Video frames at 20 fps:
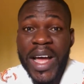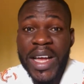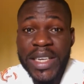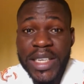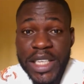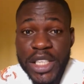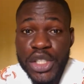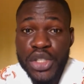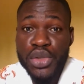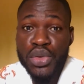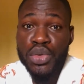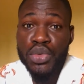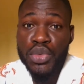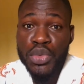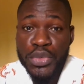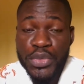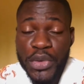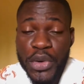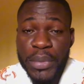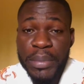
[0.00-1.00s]
I need you to
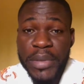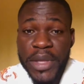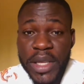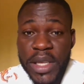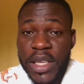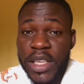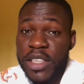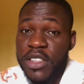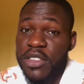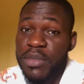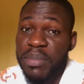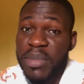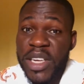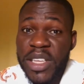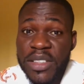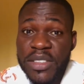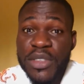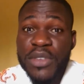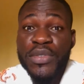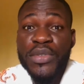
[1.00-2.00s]
do for me is
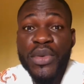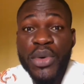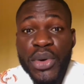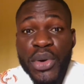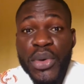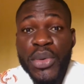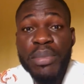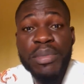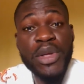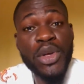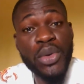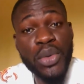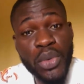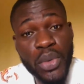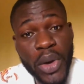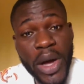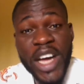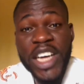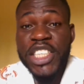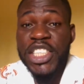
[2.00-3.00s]
please follow me
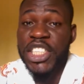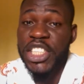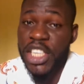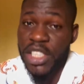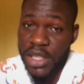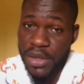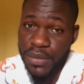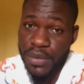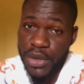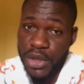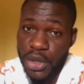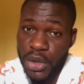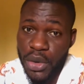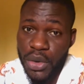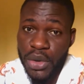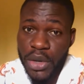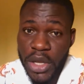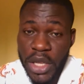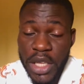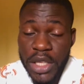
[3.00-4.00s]
and share the video,
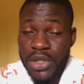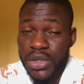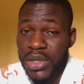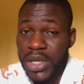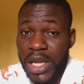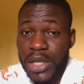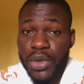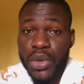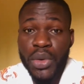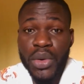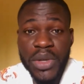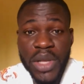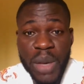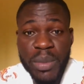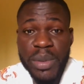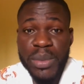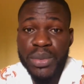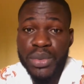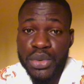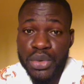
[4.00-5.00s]
okay, so that other
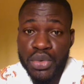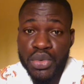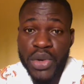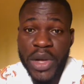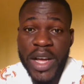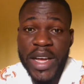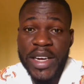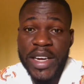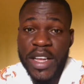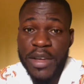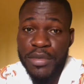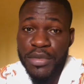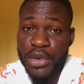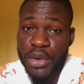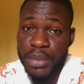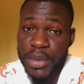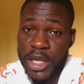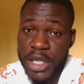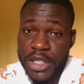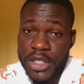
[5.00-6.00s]
people too can learn
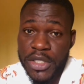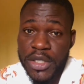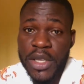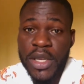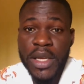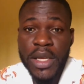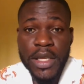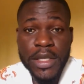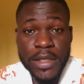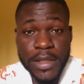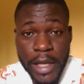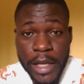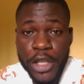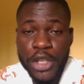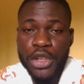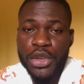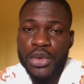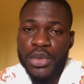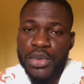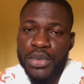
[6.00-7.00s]
from it.
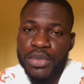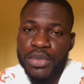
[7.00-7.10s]
Thank you.